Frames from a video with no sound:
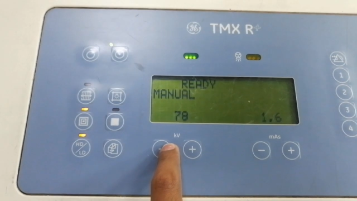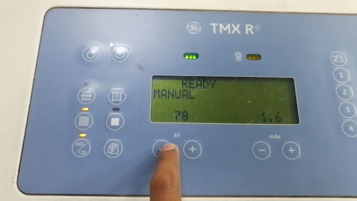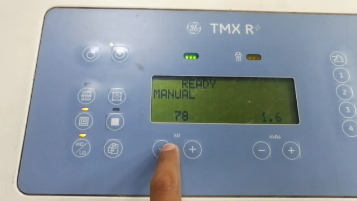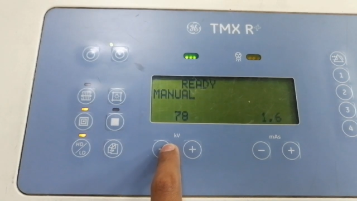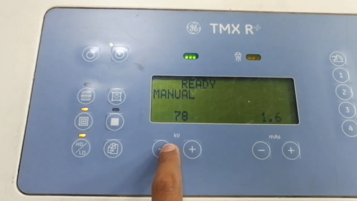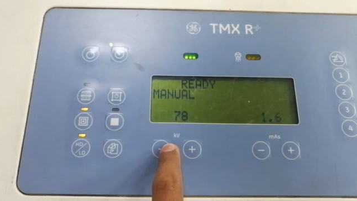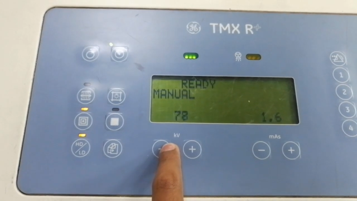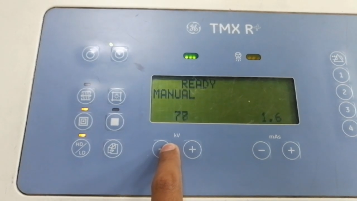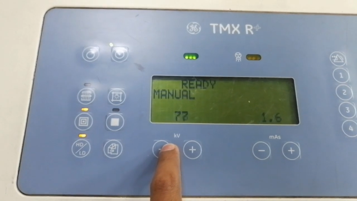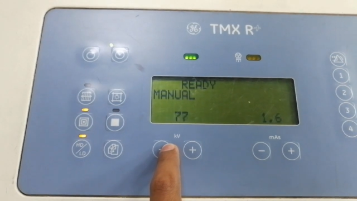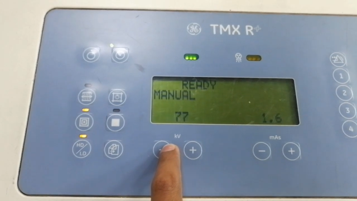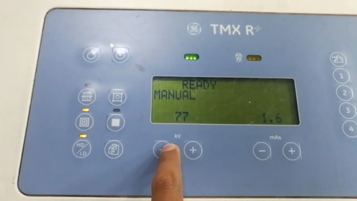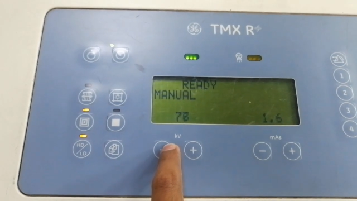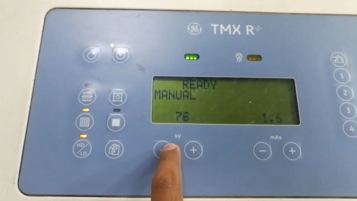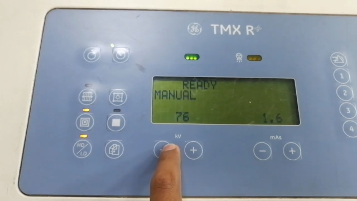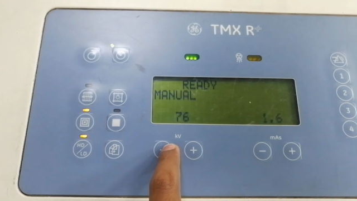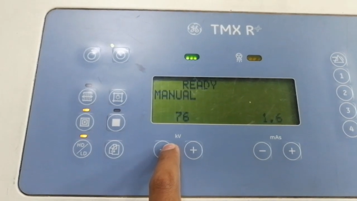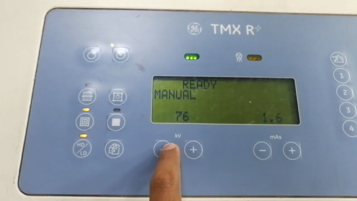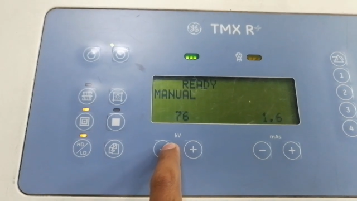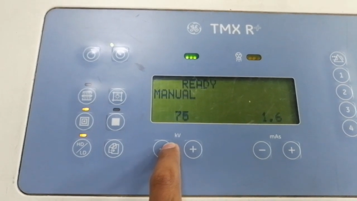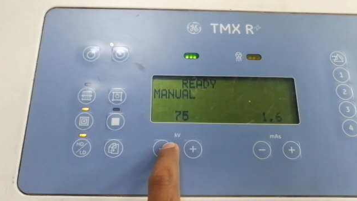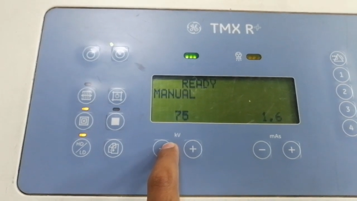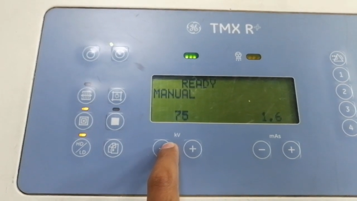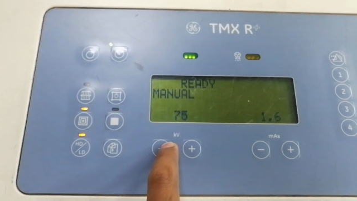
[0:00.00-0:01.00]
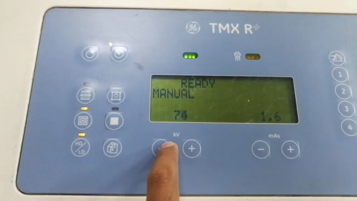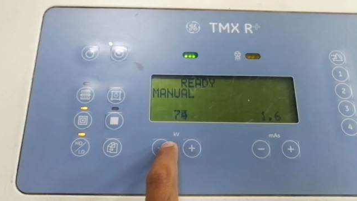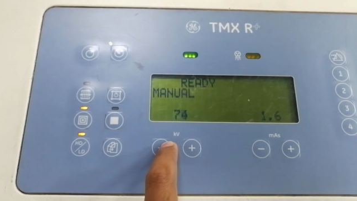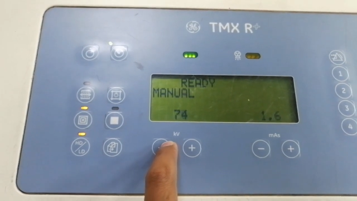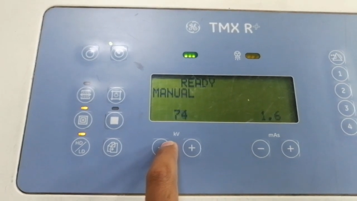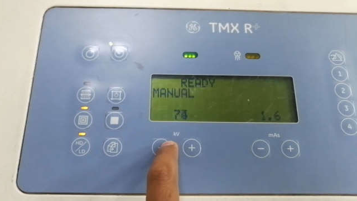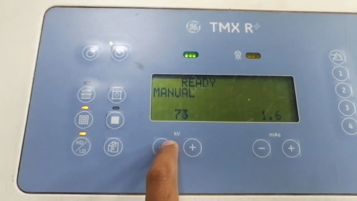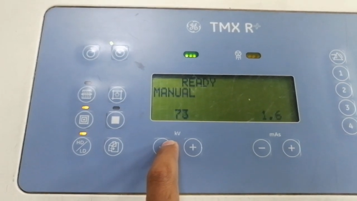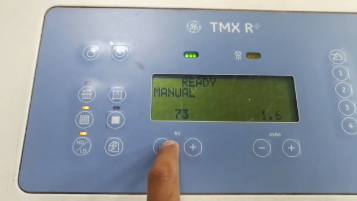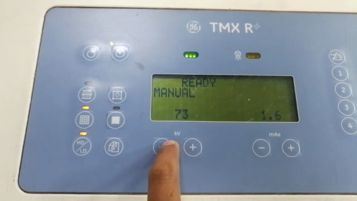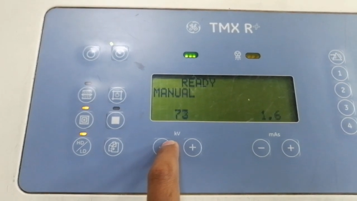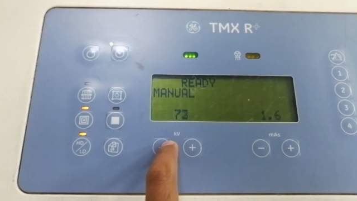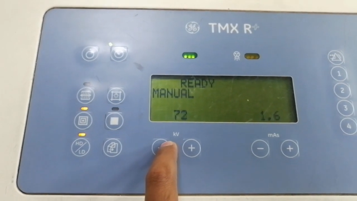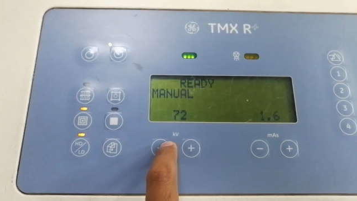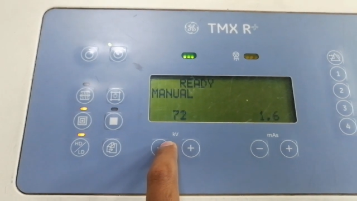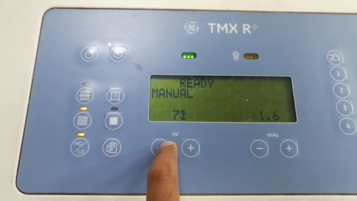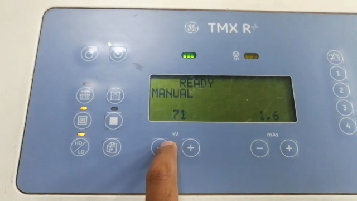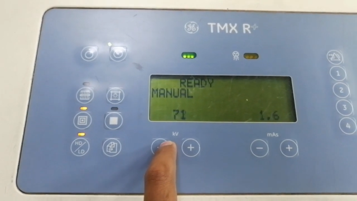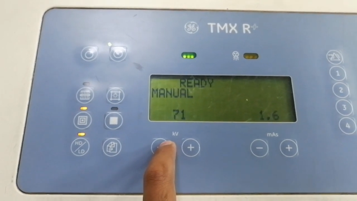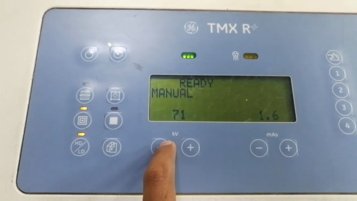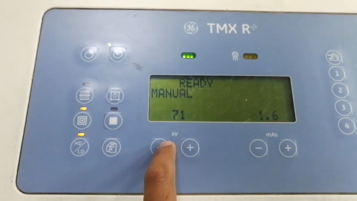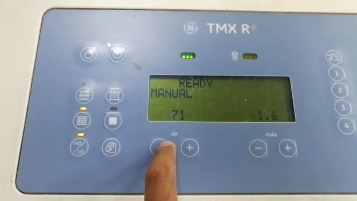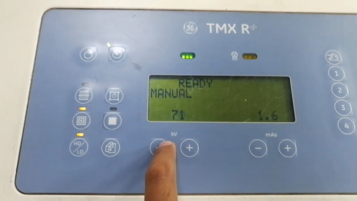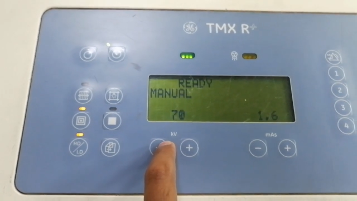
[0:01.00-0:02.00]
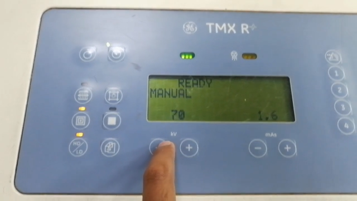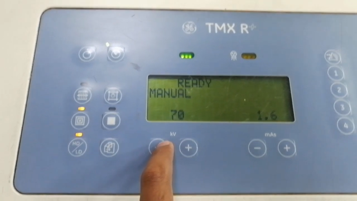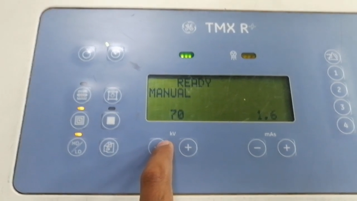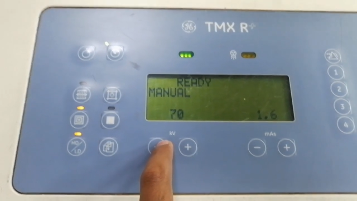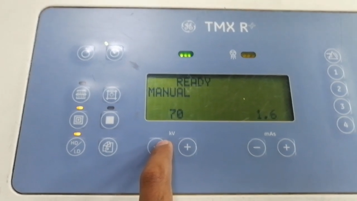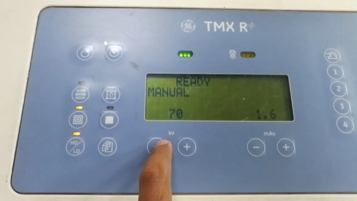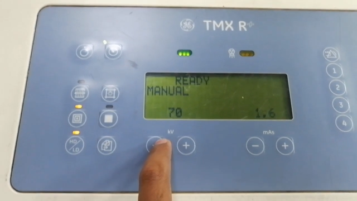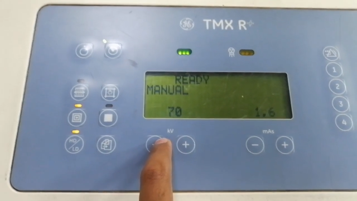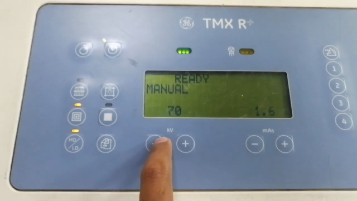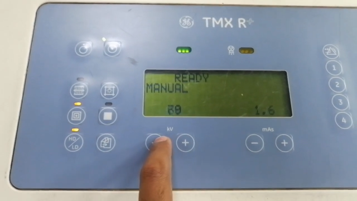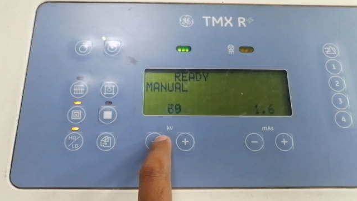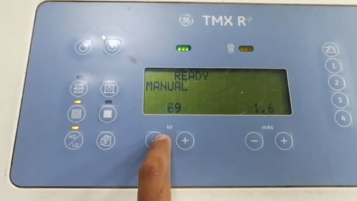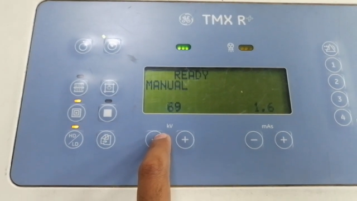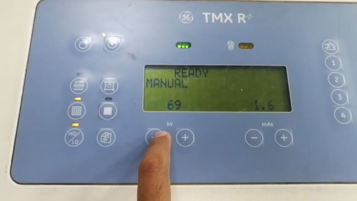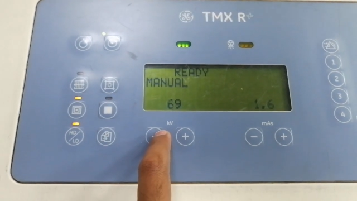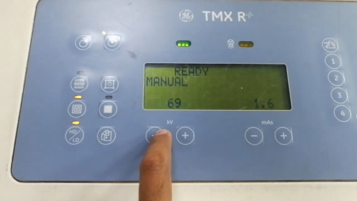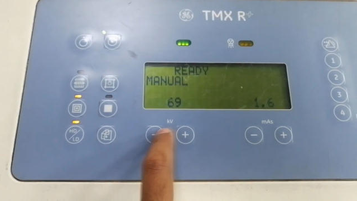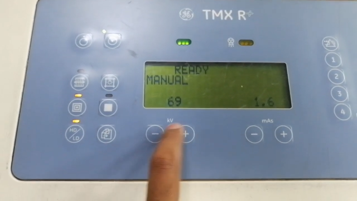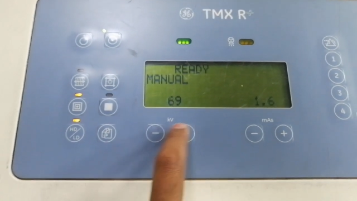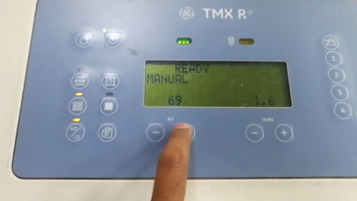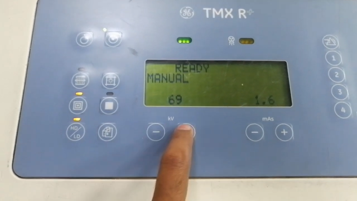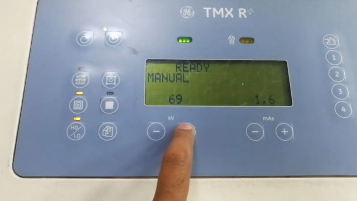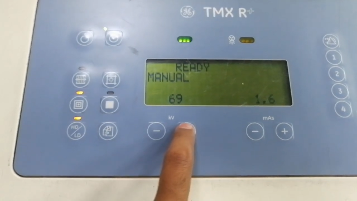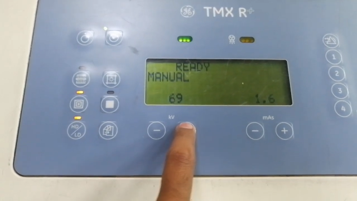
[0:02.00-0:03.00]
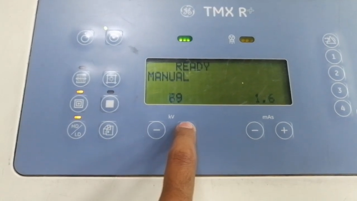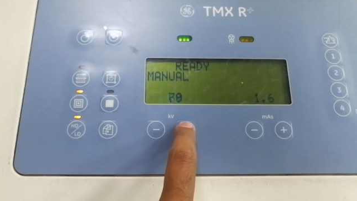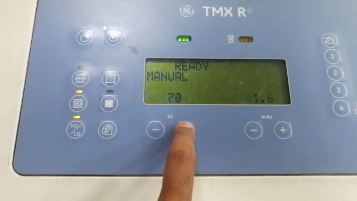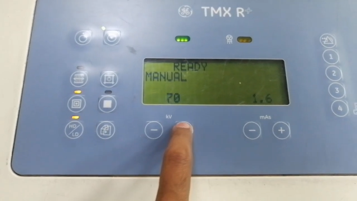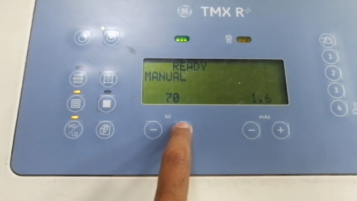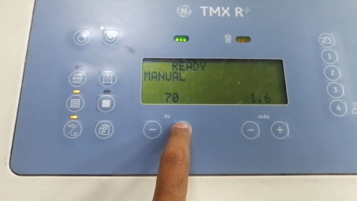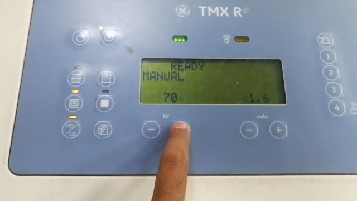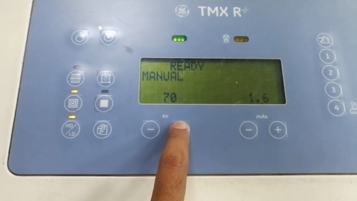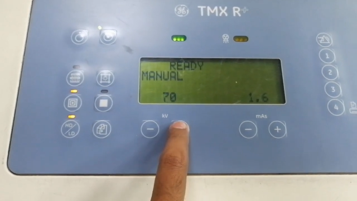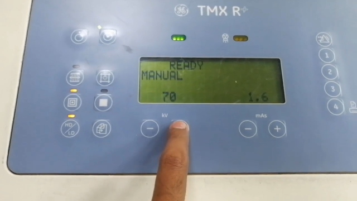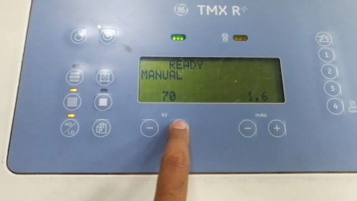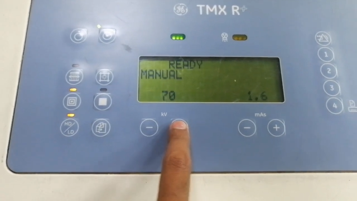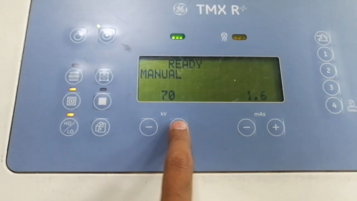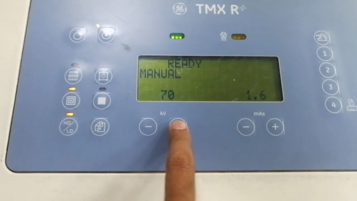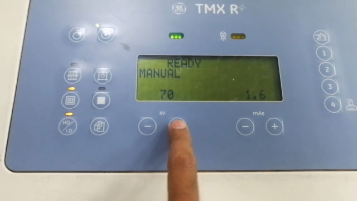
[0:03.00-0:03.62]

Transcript: Nobody's mouth can be seen.